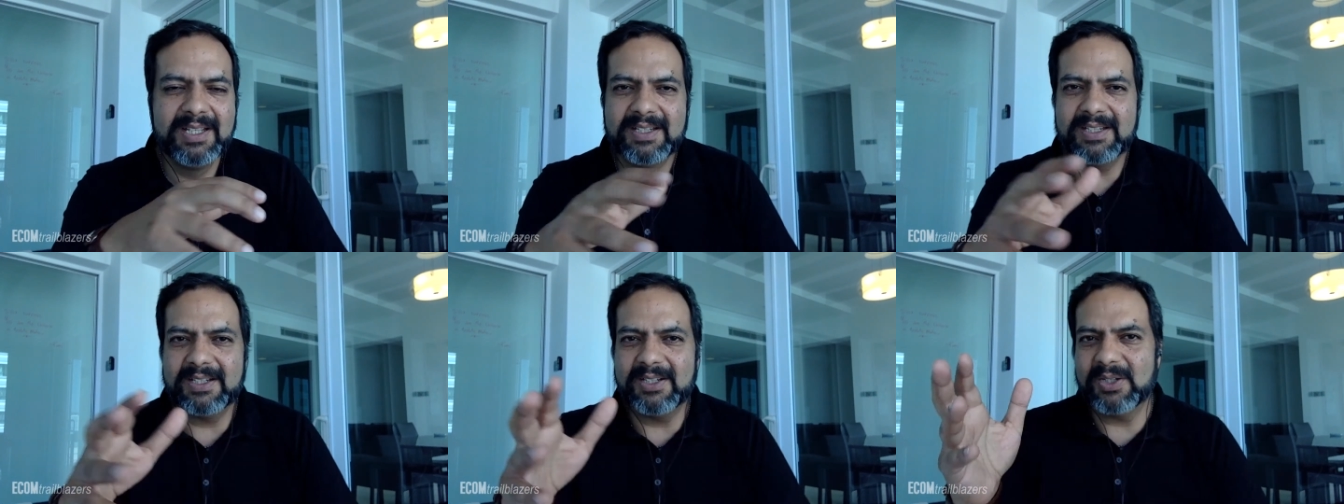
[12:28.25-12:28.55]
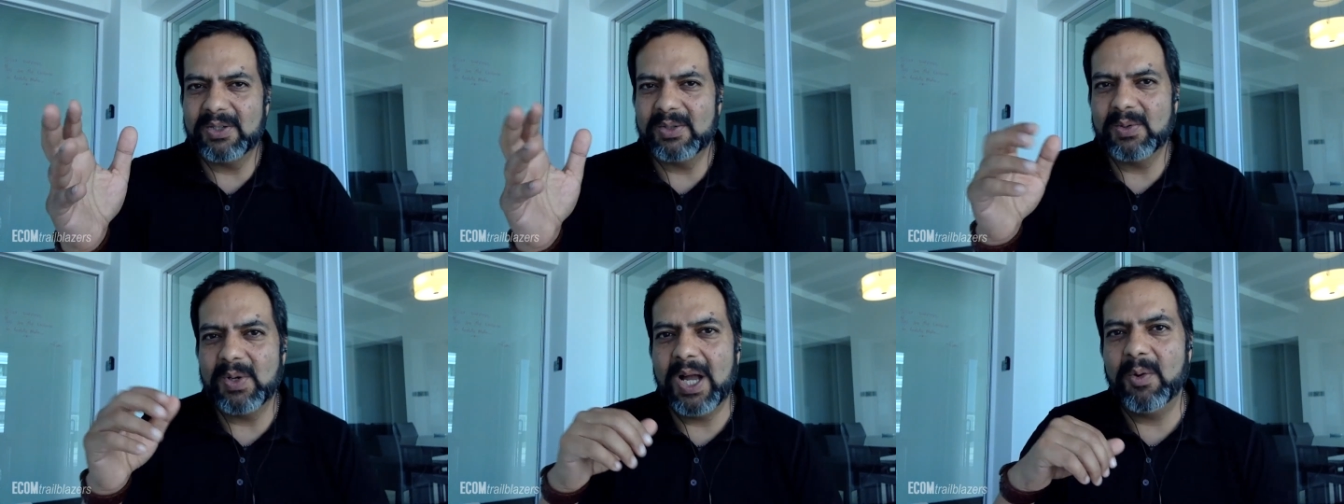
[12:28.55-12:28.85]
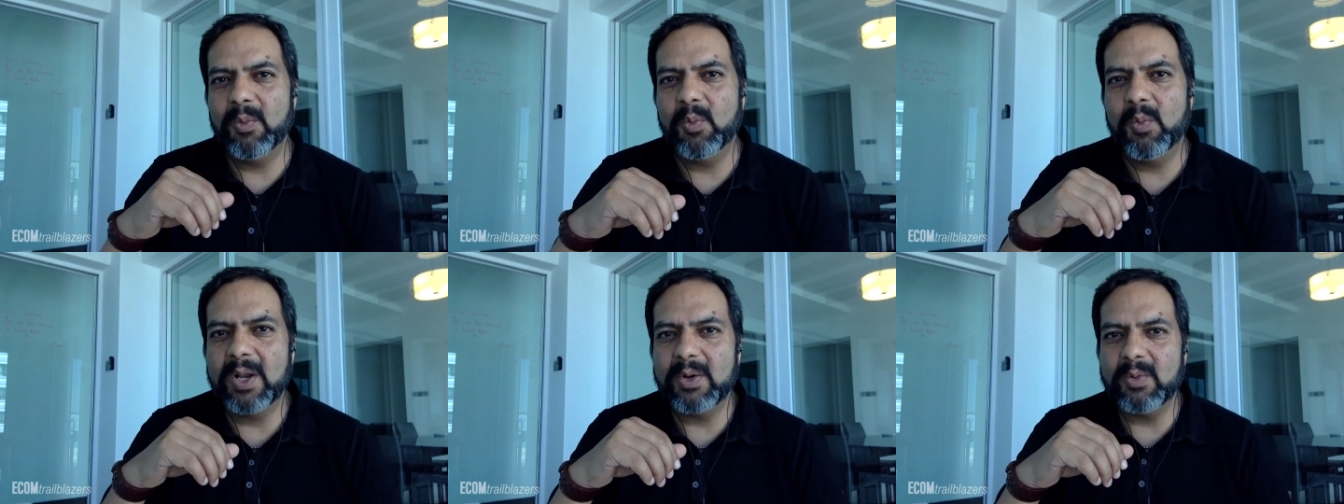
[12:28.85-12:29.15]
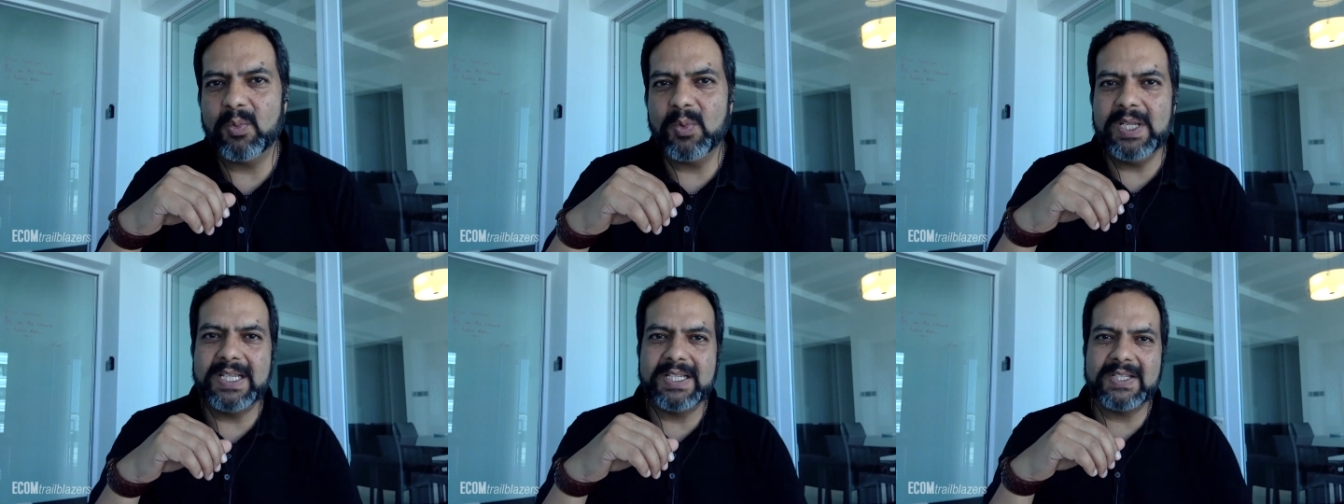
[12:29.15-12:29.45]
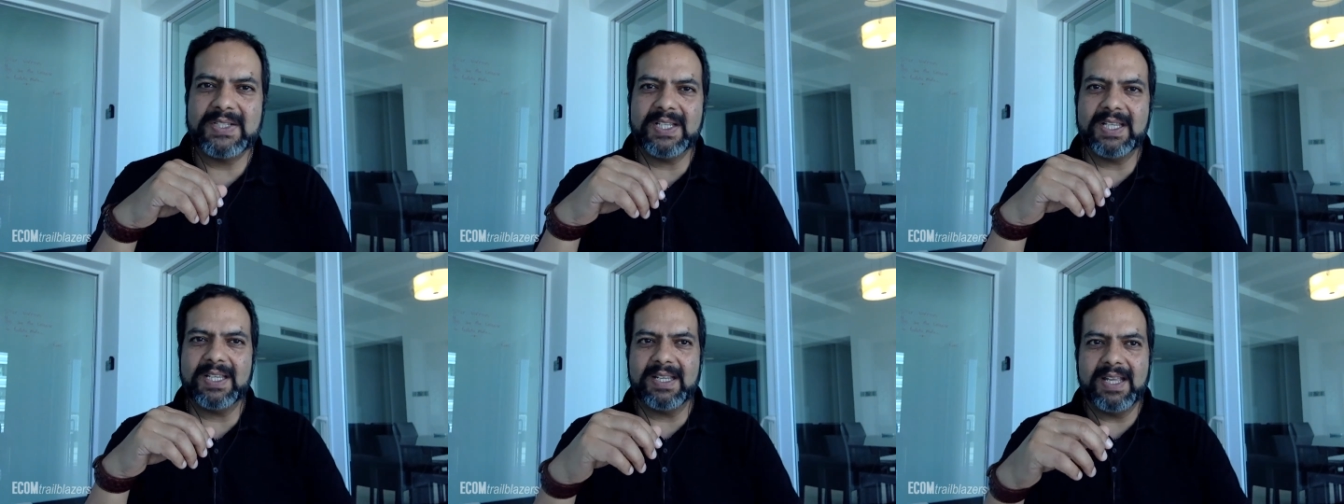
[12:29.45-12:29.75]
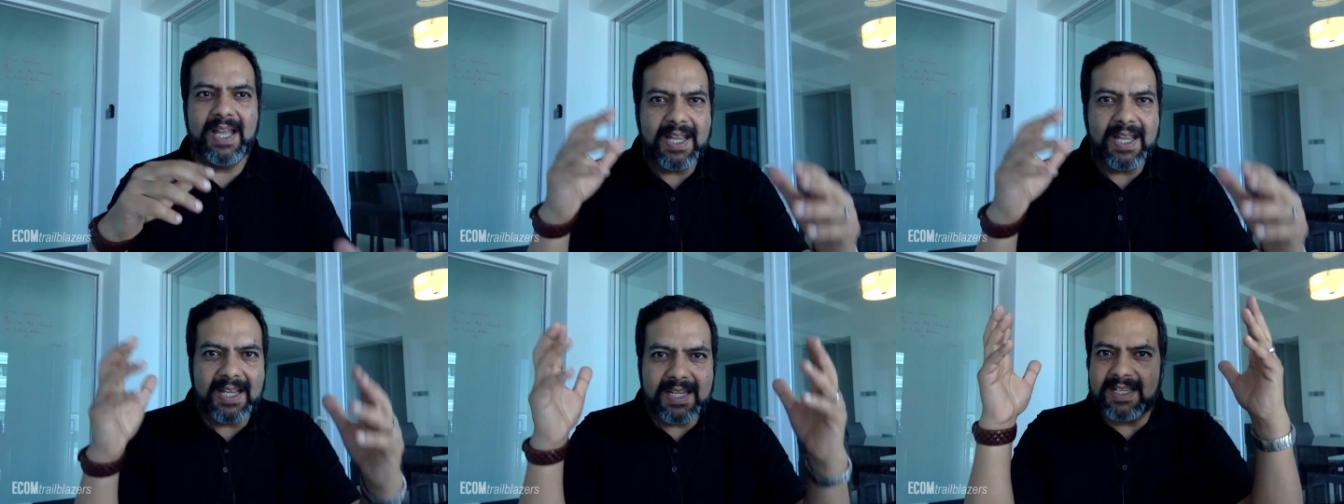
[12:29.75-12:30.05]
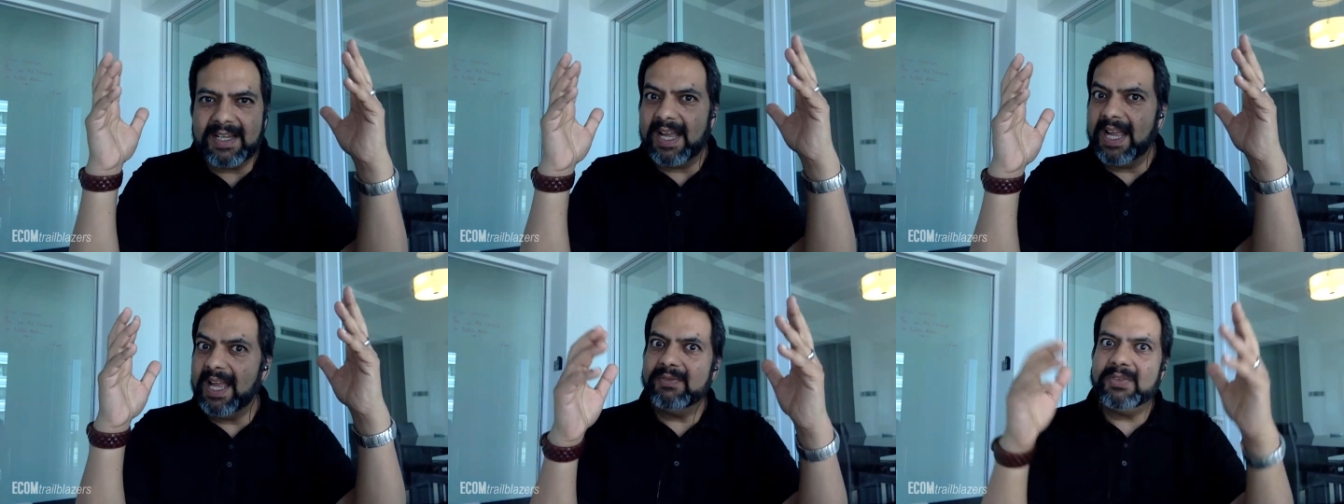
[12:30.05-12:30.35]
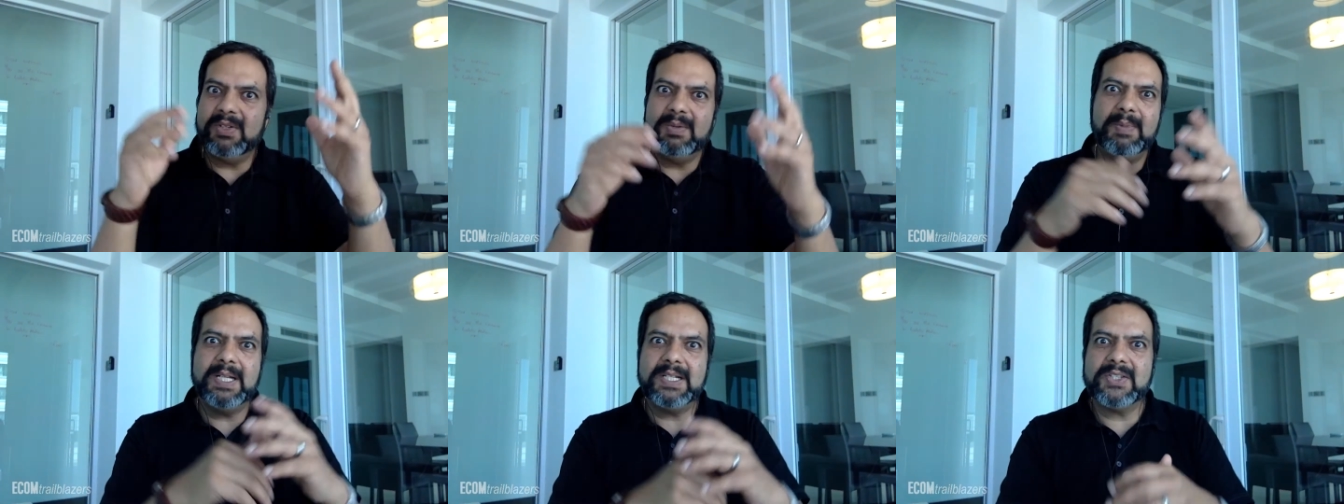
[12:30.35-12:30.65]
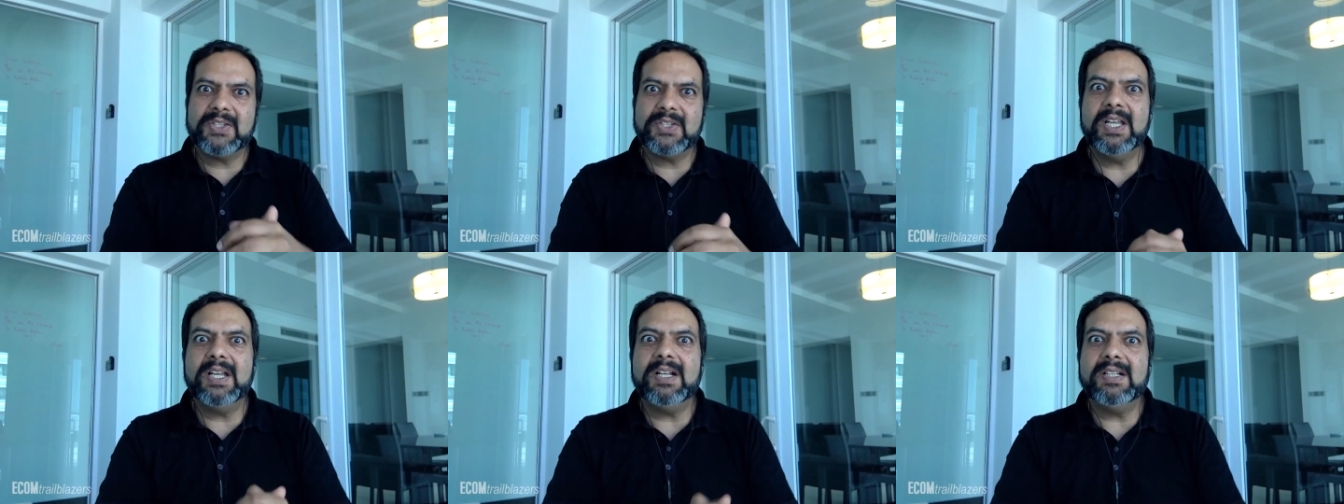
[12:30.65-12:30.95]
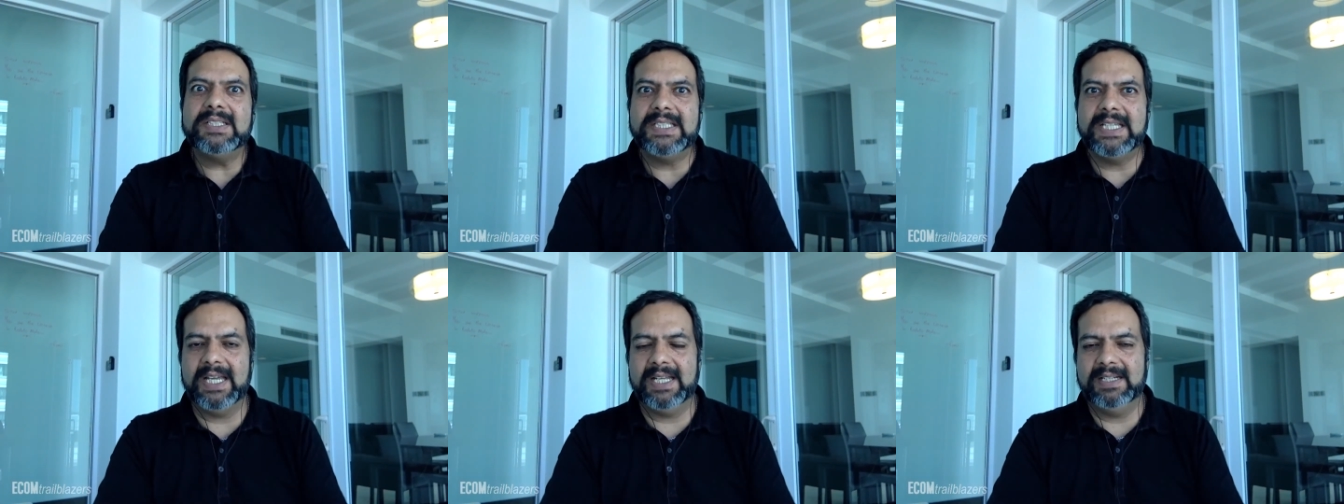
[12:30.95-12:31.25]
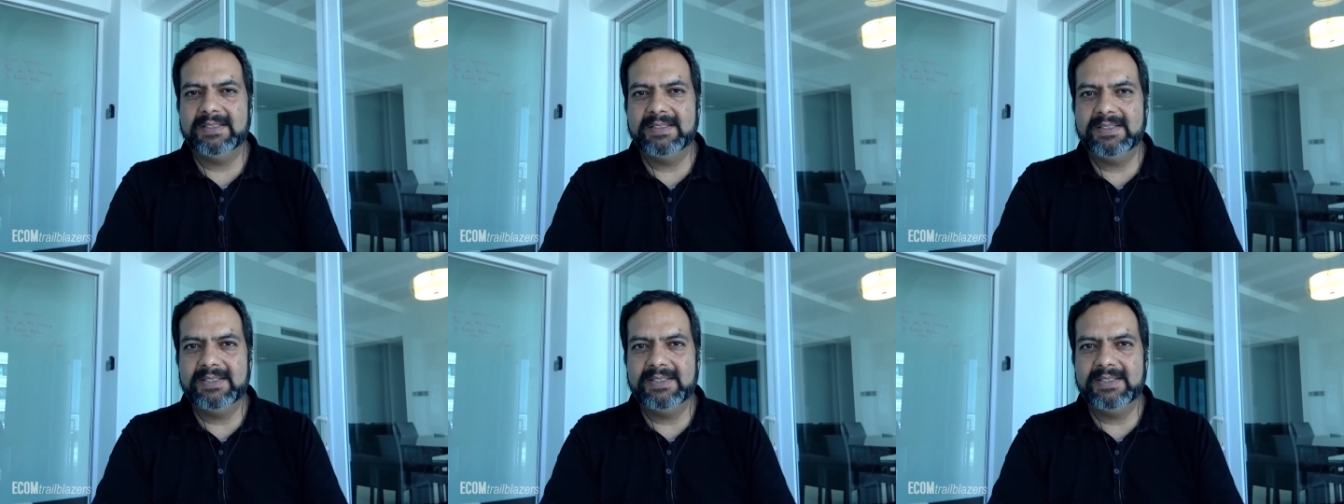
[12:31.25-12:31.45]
a 1 week saying, hey, I haven't made a sale yet.